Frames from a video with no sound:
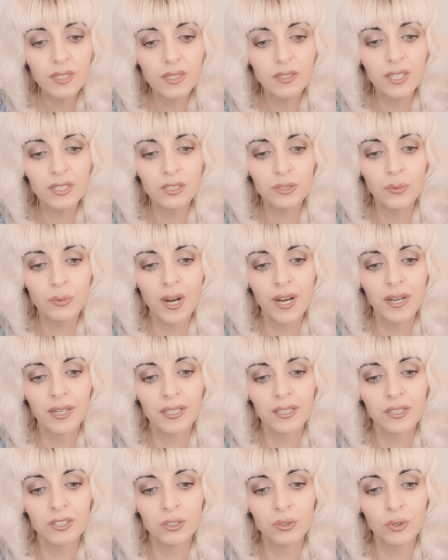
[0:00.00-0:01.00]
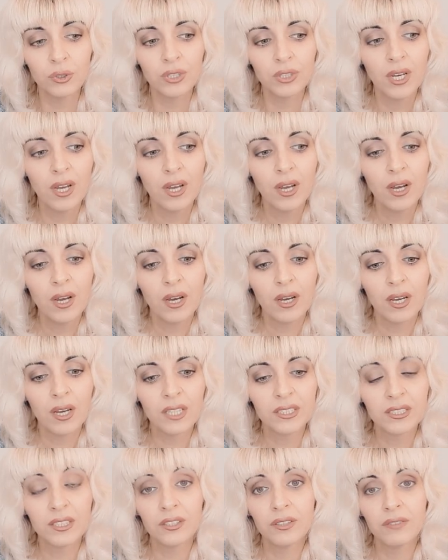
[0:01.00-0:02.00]
That's why it's not,
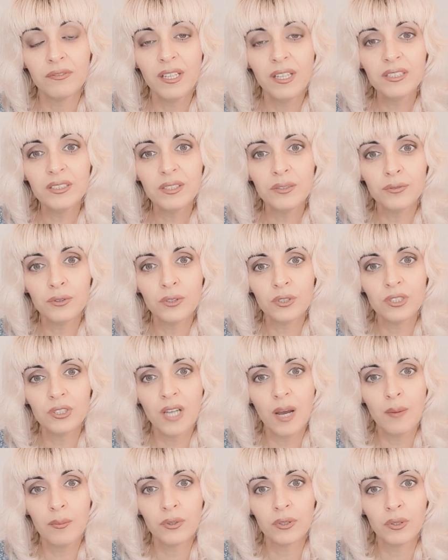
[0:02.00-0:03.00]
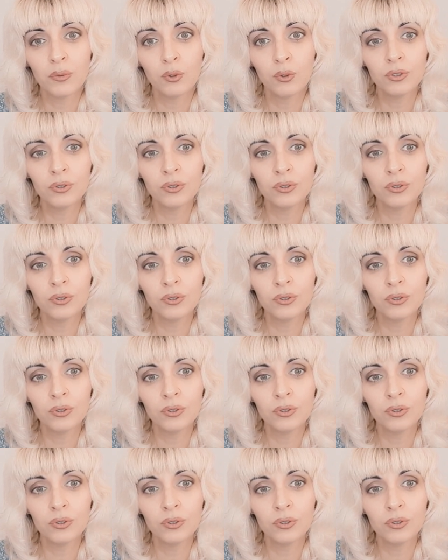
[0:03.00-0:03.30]
as an investor, for example, you want